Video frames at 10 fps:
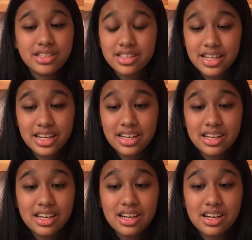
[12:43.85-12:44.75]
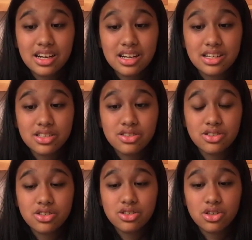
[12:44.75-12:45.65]
thing is
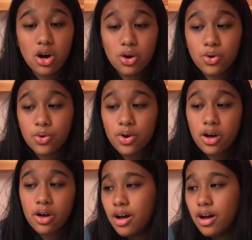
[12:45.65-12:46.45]
so